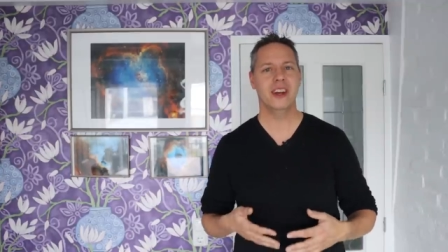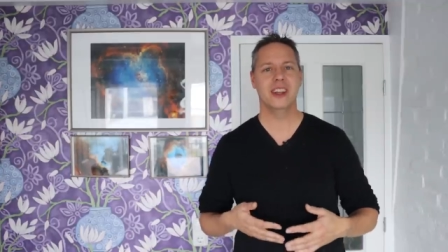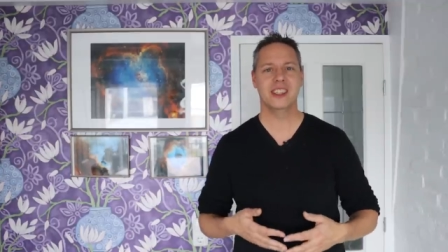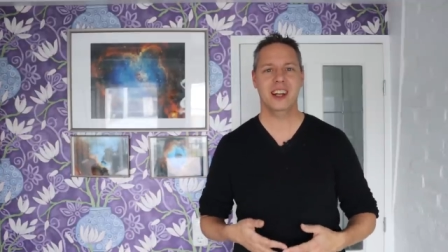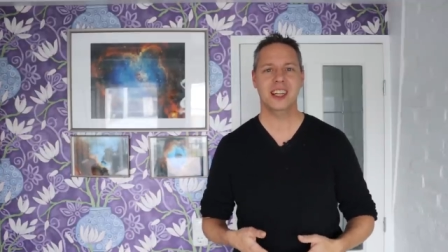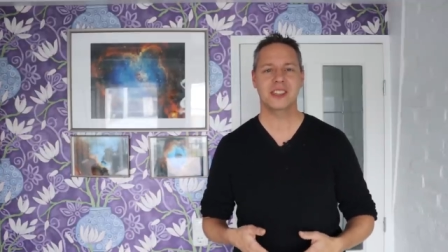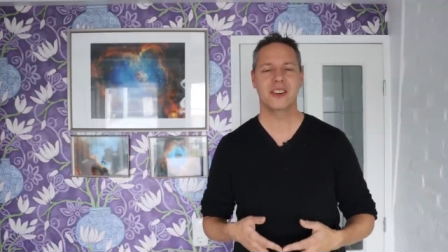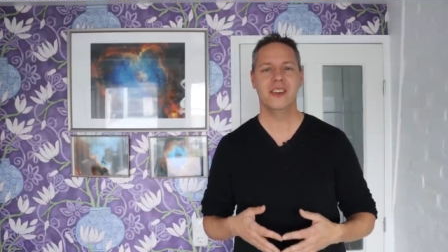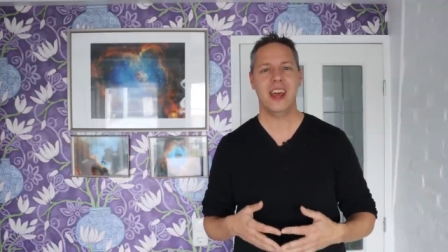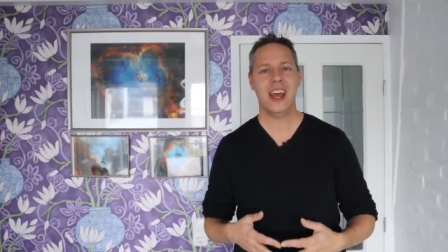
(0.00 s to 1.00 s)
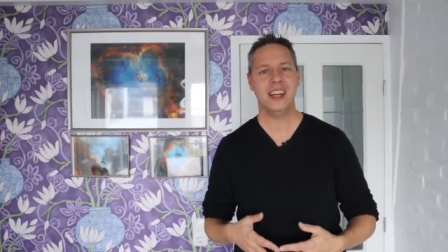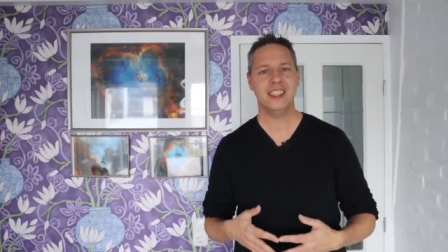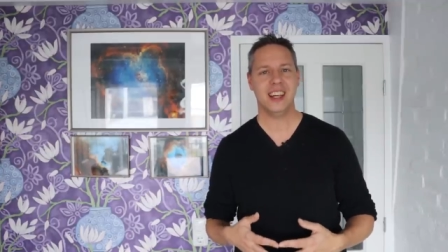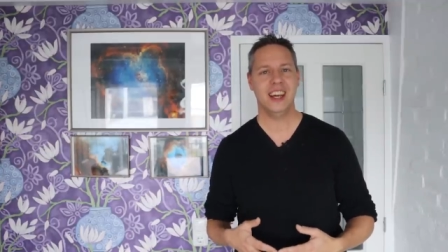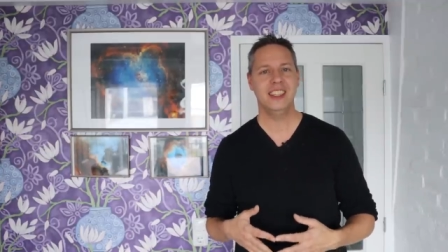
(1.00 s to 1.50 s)
a Celestron
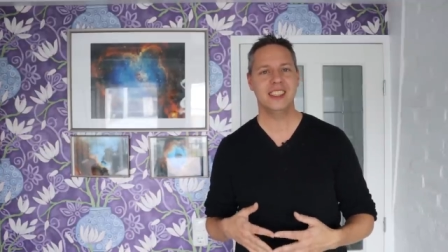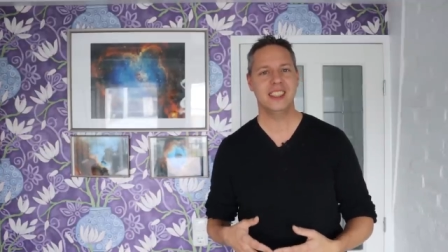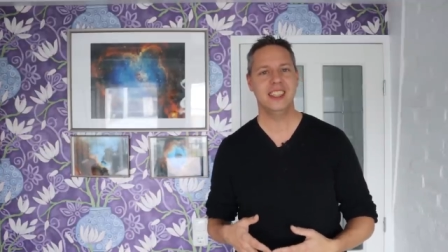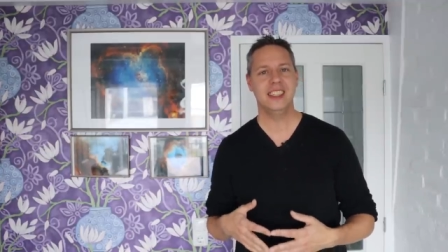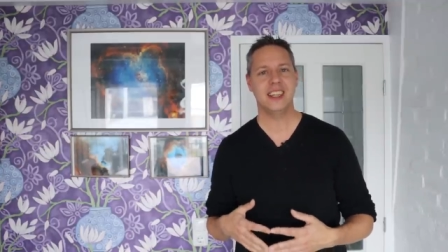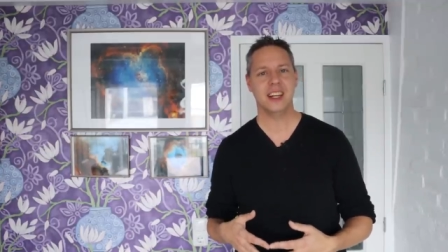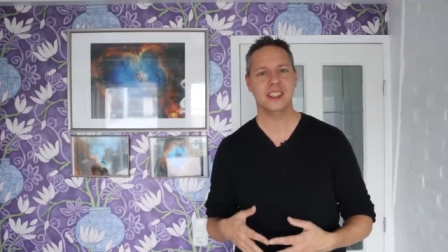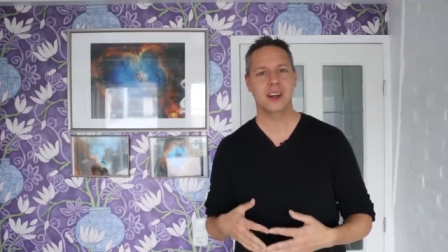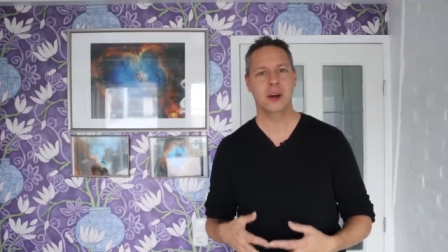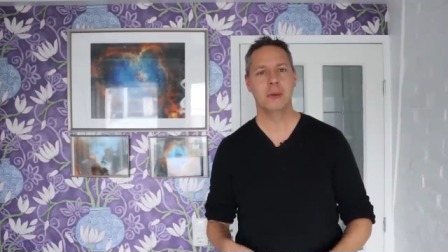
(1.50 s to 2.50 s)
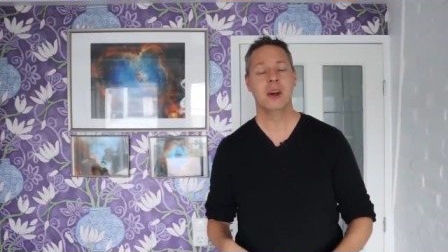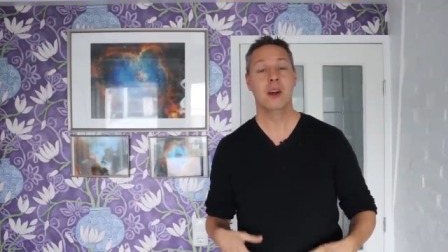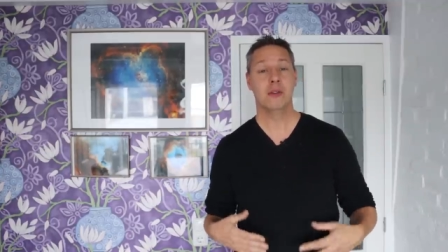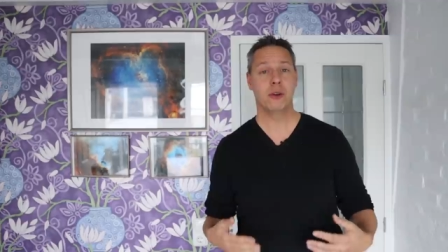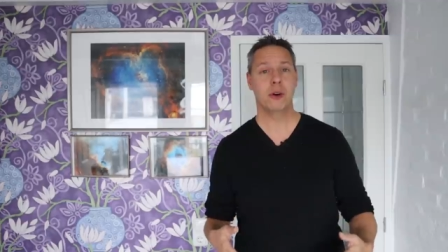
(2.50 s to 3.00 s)
Edge HD telescope
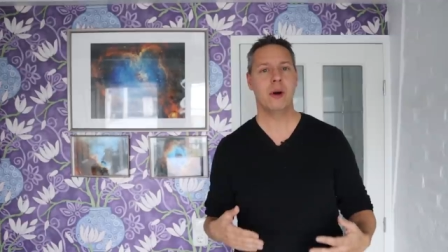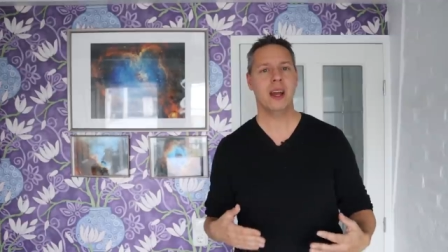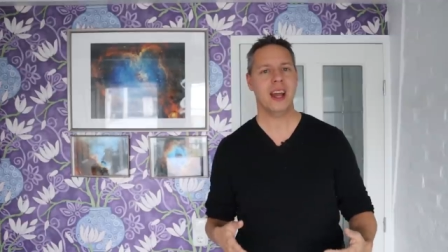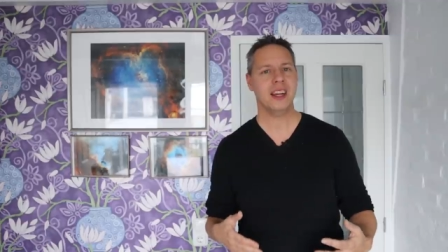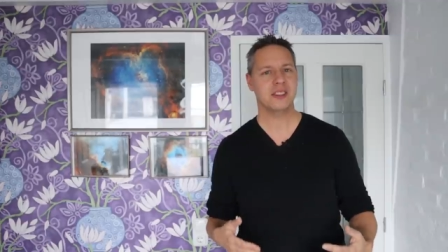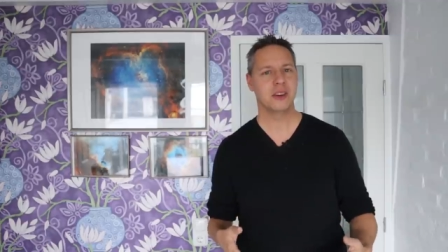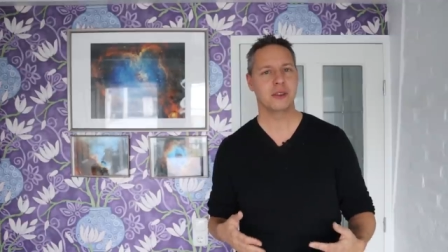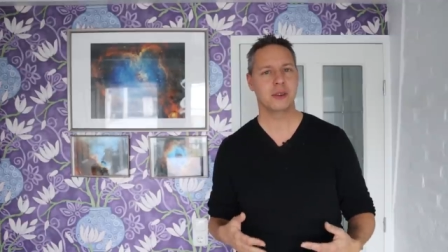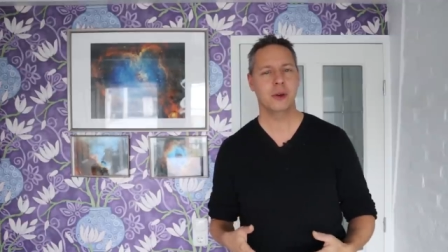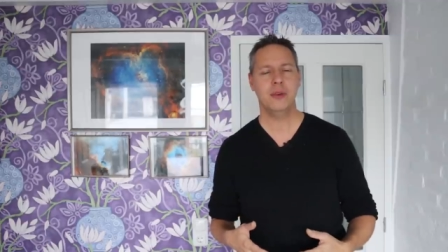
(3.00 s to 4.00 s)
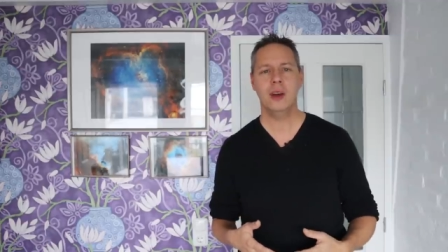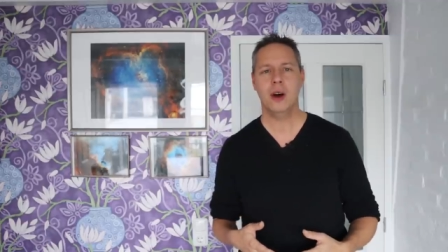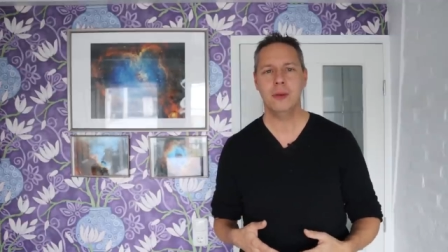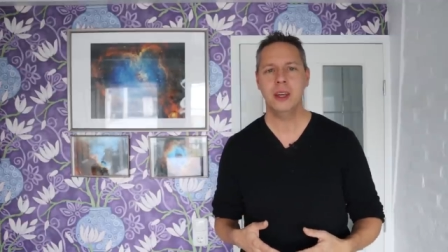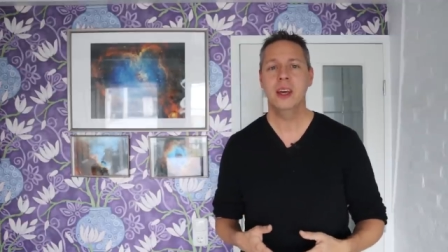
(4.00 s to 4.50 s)
for my astrophotography
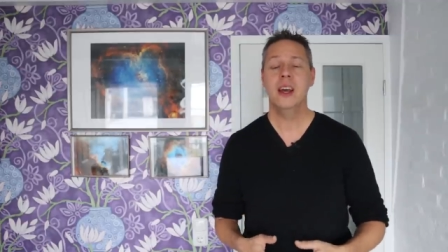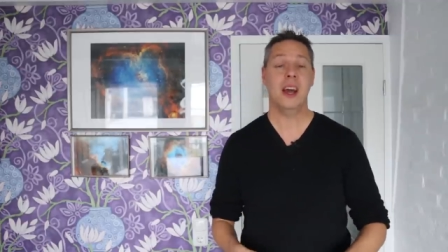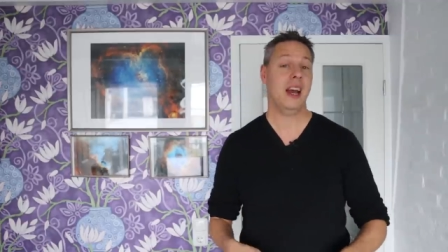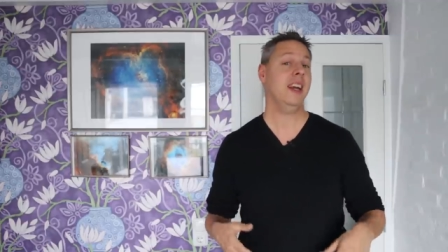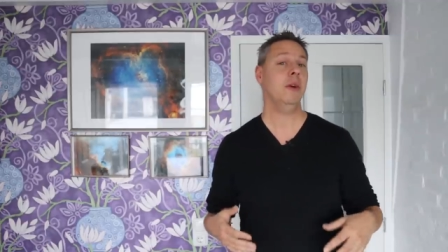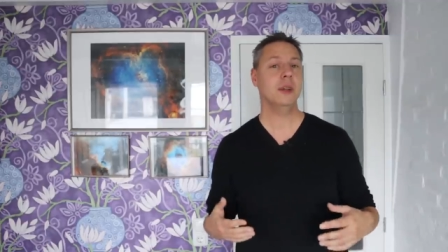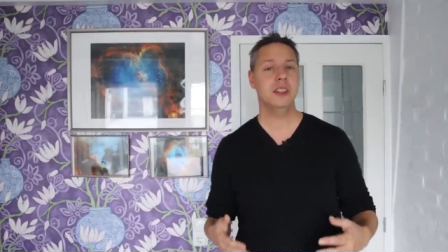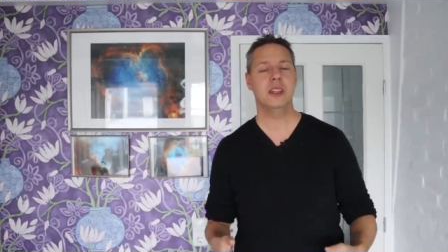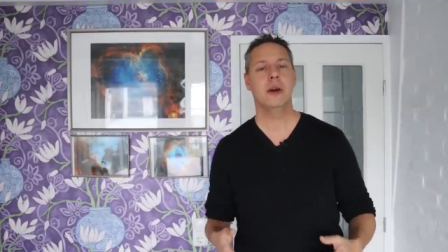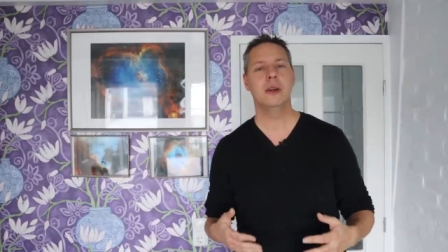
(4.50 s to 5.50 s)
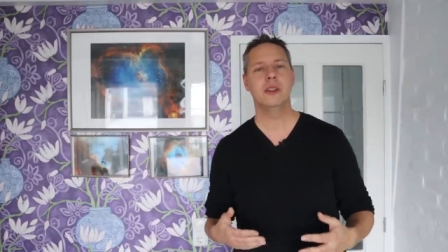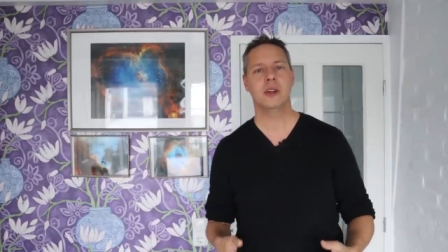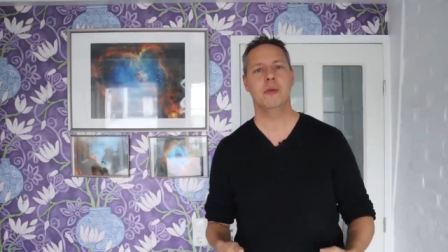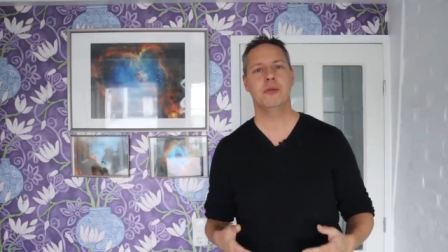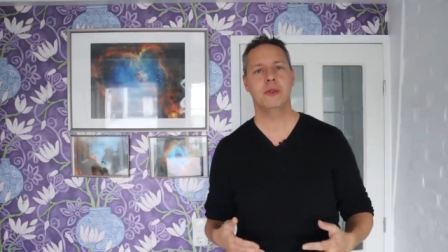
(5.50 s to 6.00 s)
hobby and I will show you
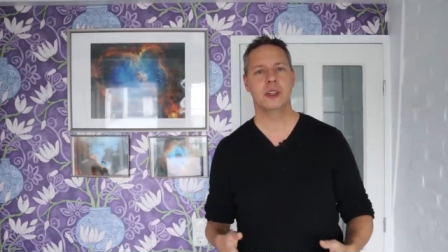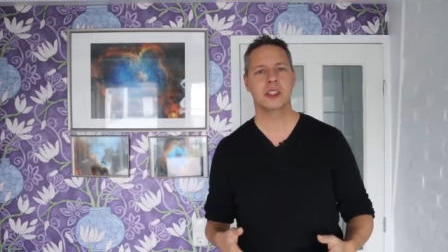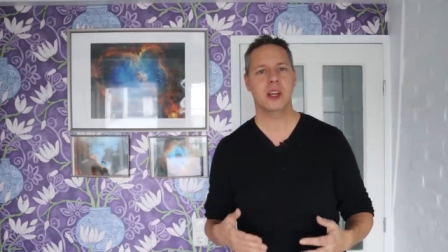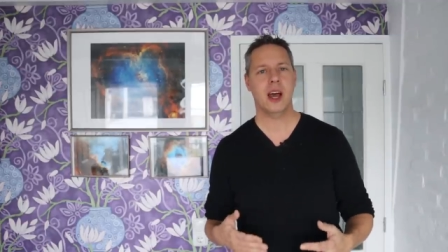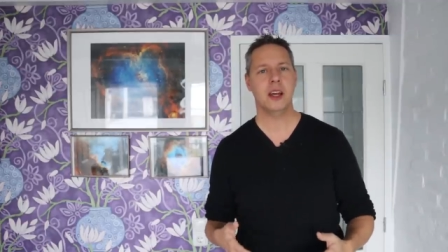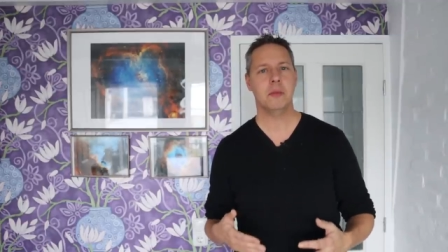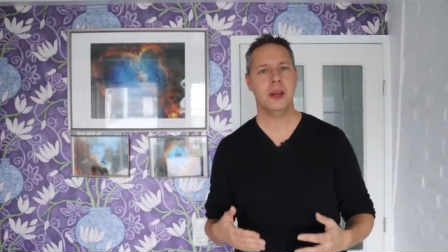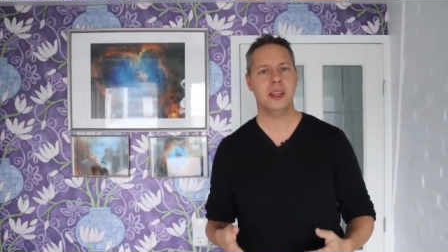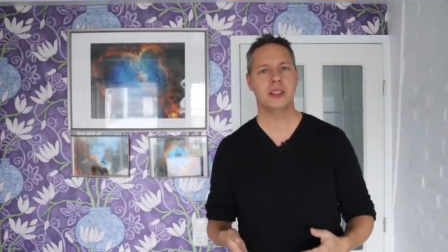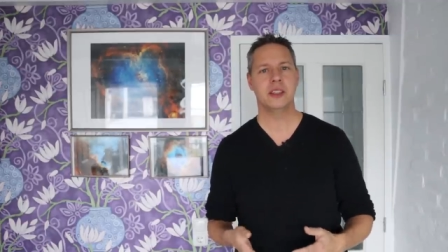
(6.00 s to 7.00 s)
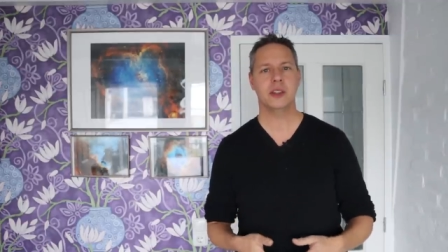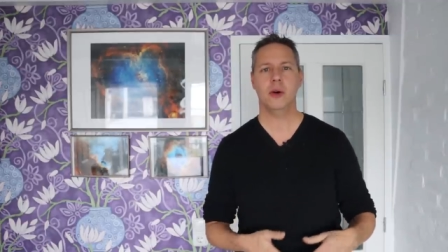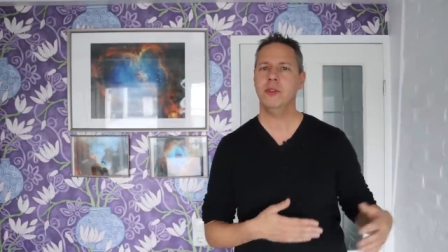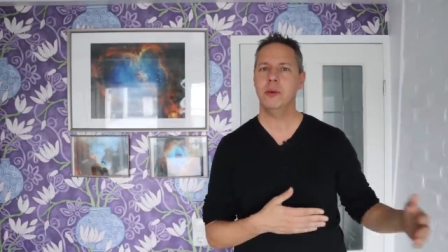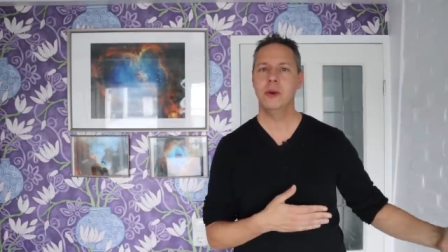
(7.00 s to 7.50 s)
some first light pictures
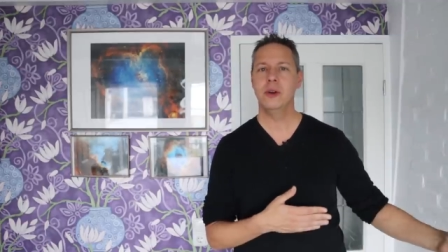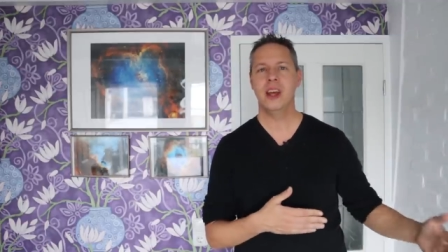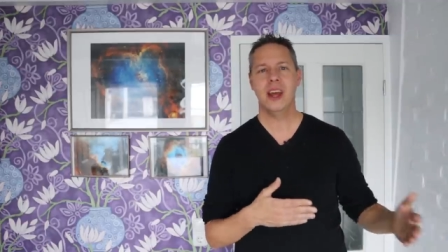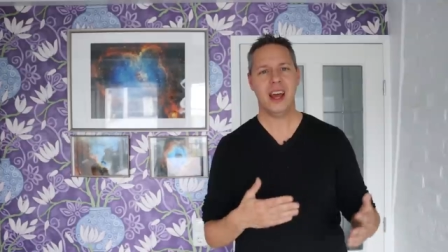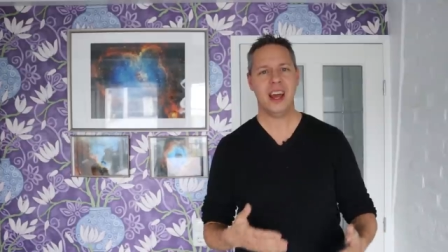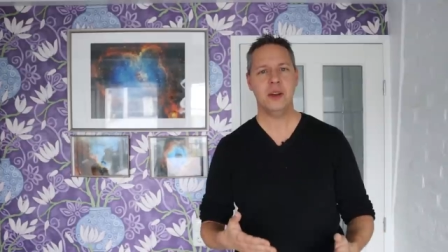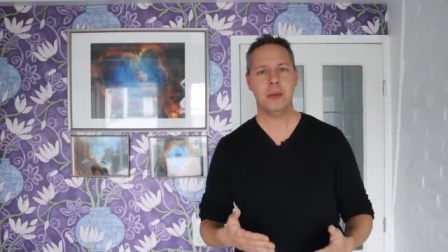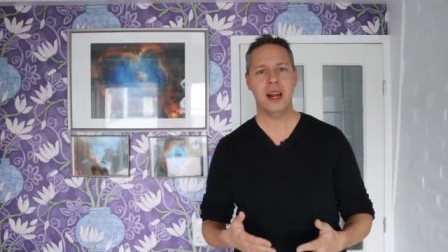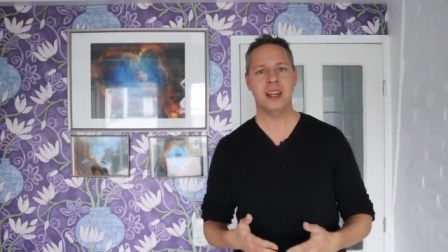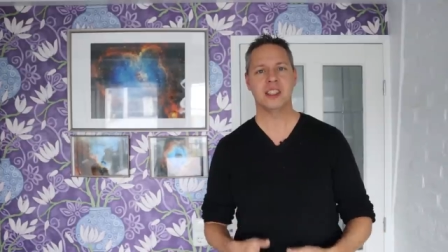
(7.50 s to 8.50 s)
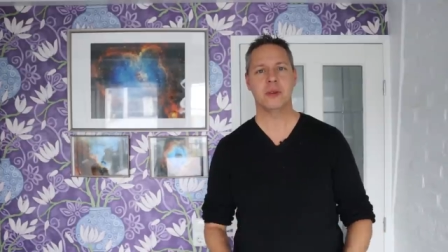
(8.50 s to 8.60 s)
of the moon and the planets.